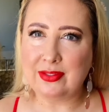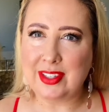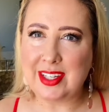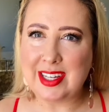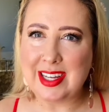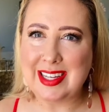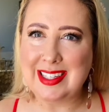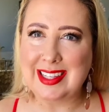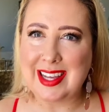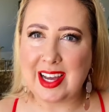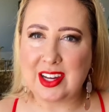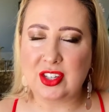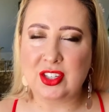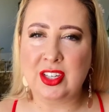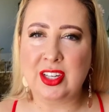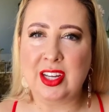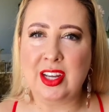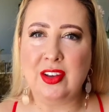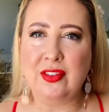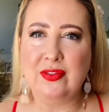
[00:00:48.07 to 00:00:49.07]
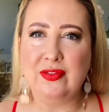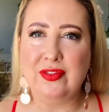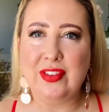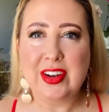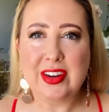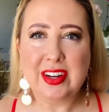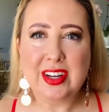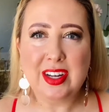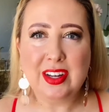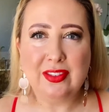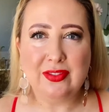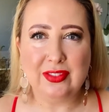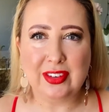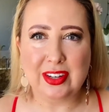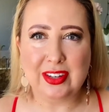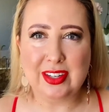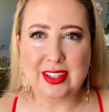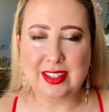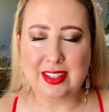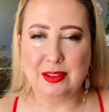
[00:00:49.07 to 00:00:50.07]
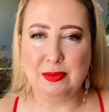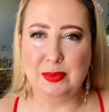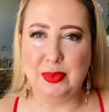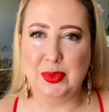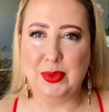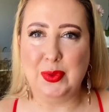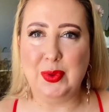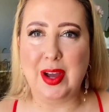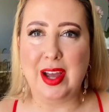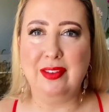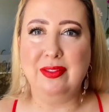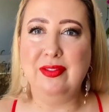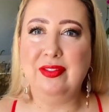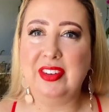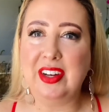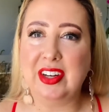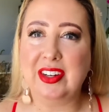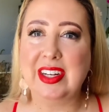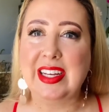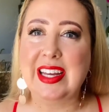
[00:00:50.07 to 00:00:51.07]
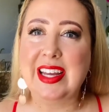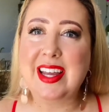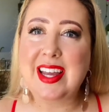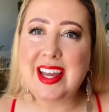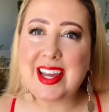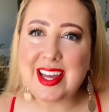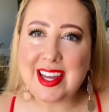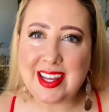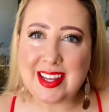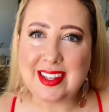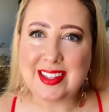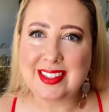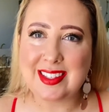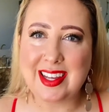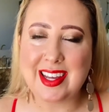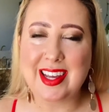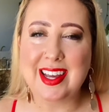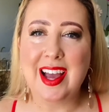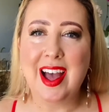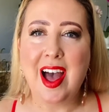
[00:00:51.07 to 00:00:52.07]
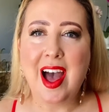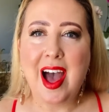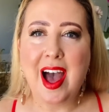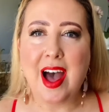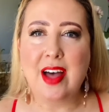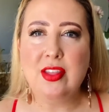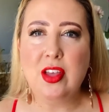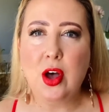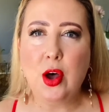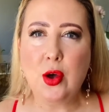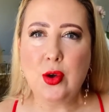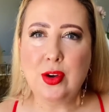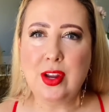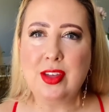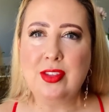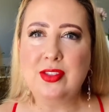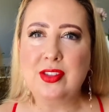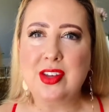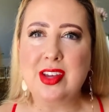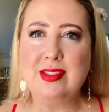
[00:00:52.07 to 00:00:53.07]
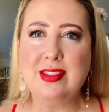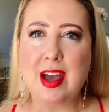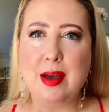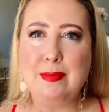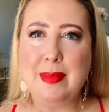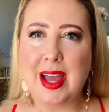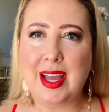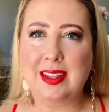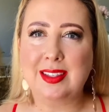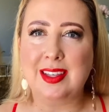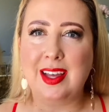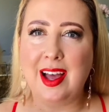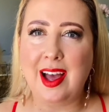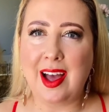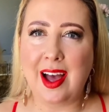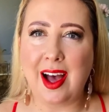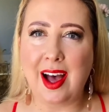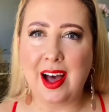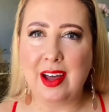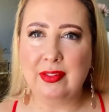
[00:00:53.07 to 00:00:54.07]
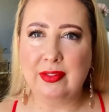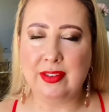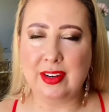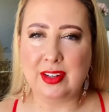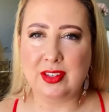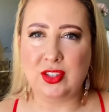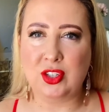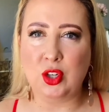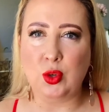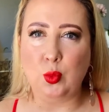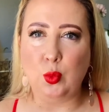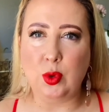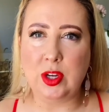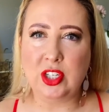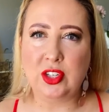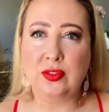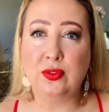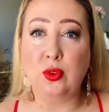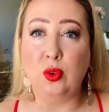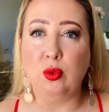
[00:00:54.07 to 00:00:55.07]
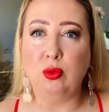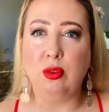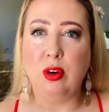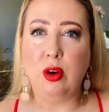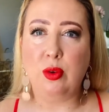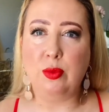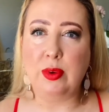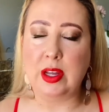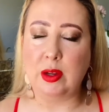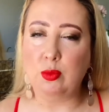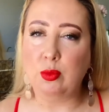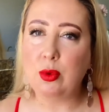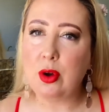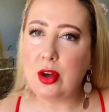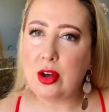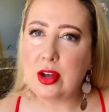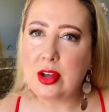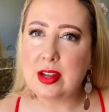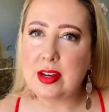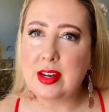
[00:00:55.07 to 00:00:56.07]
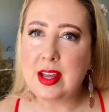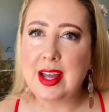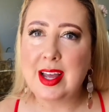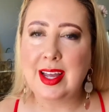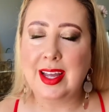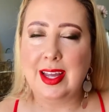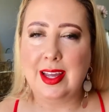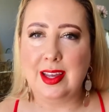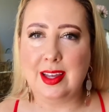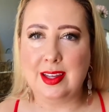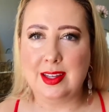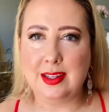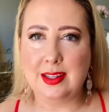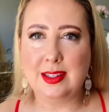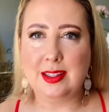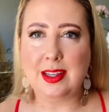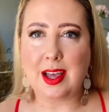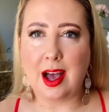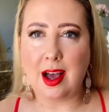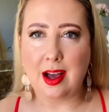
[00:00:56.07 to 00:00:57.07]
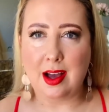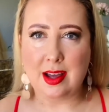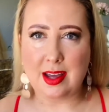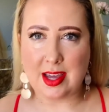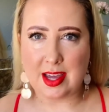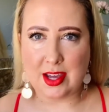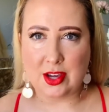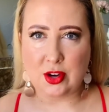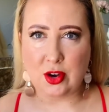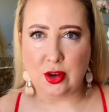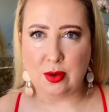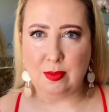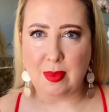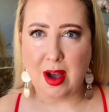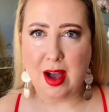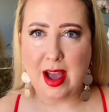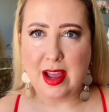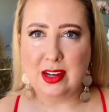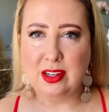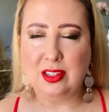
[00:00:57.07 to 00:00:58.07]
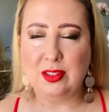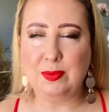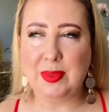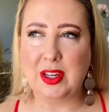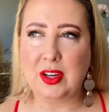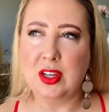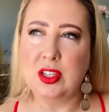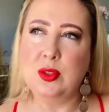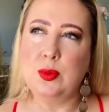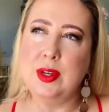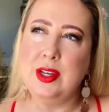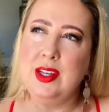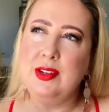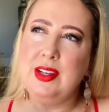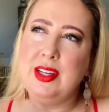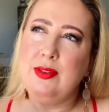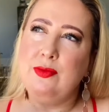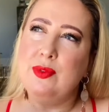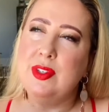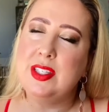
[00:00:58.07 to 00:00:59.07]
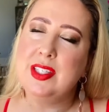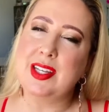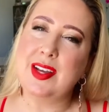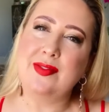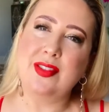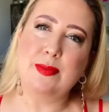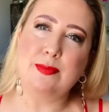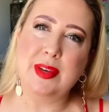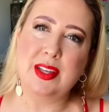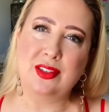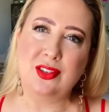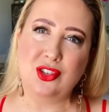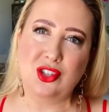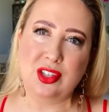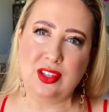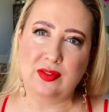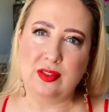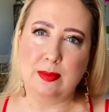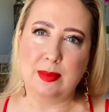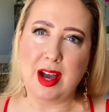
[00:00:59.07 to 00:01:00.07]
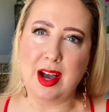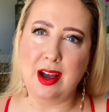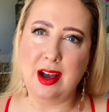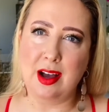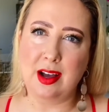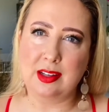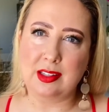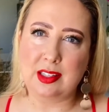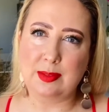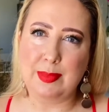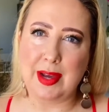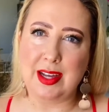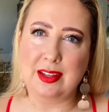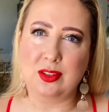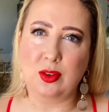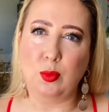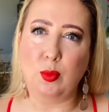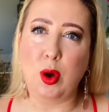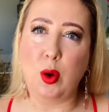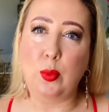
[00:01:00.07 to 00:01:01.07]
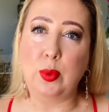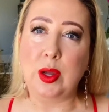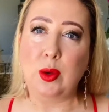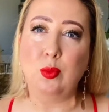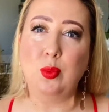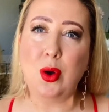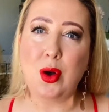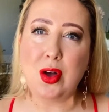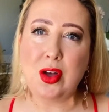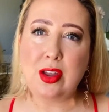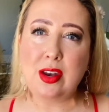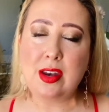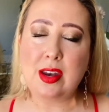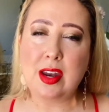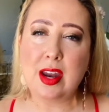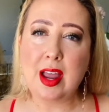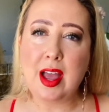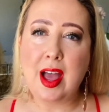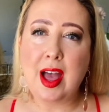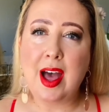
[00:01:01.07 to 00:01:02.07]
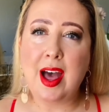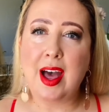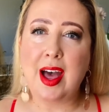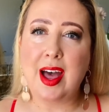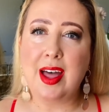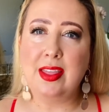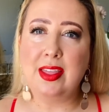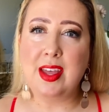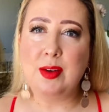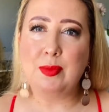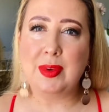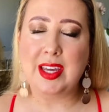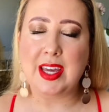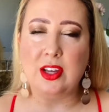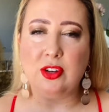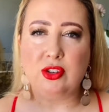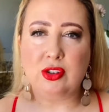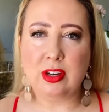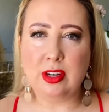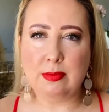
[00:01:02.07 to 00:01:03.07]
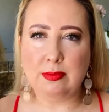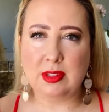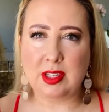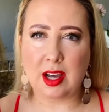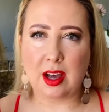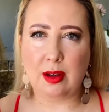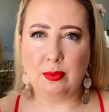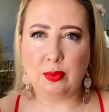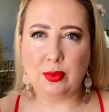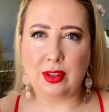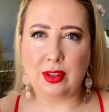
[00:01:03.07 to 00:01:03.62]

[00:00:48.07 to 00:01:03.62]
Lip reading: is actually very simple and very easy, and the only thing that makes it hard for us to wish for what we want is our ego mind, because we receive the messages from our heart space on what we want, and then we get tripped up with the